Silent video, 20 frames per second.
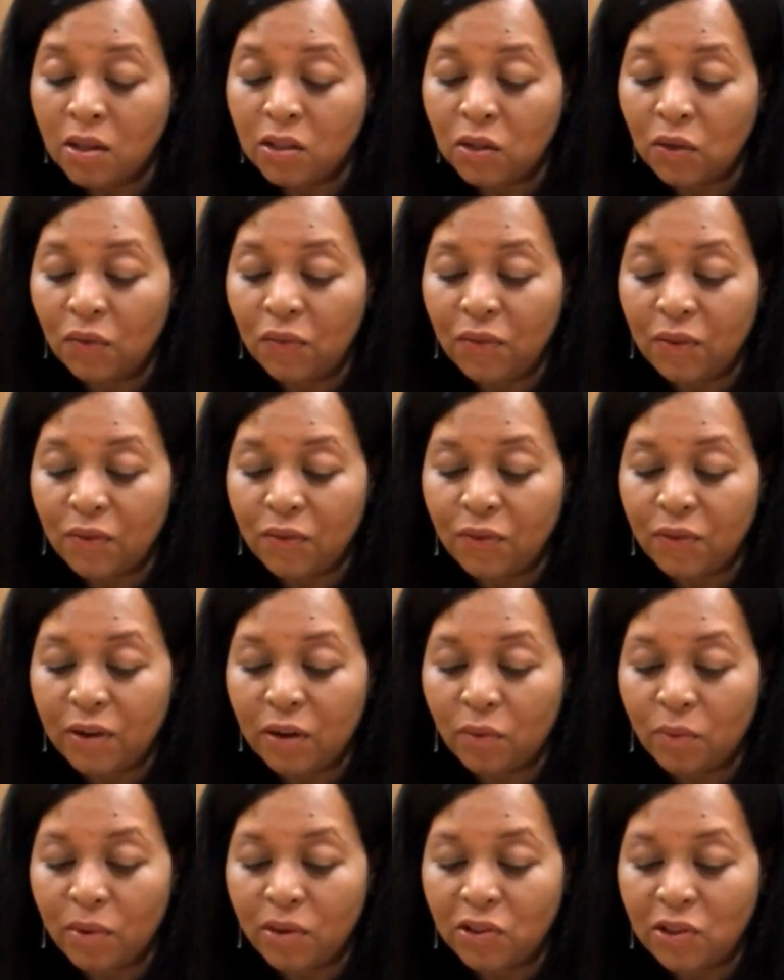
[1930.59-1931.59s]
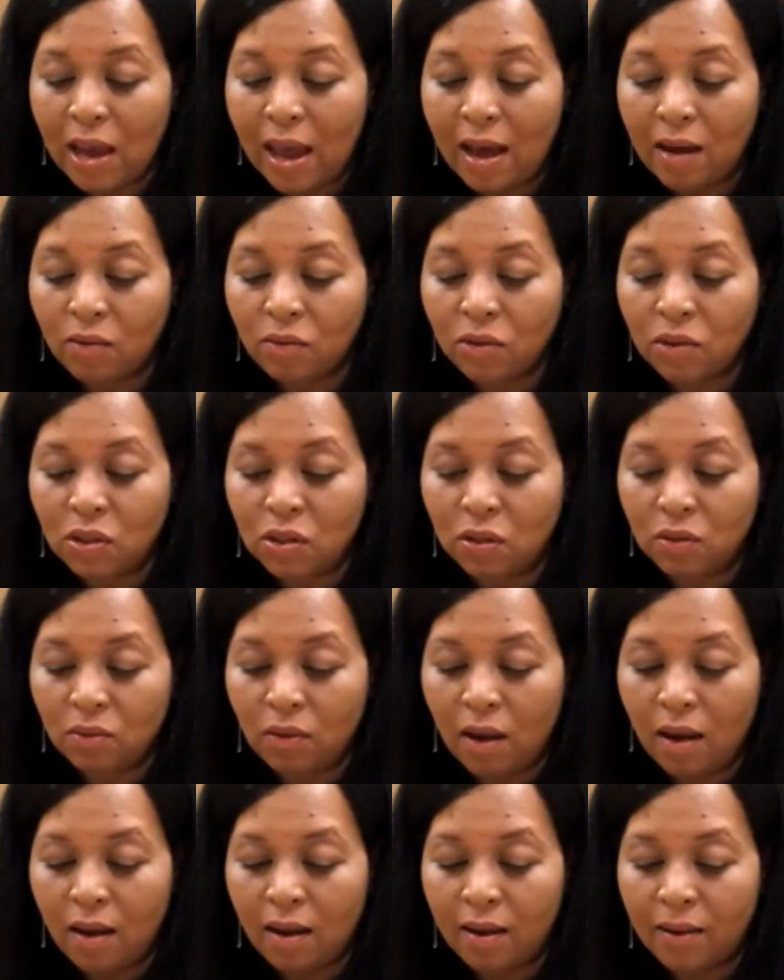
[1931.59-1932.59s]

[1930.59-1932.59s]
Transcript: So feel free to reach out to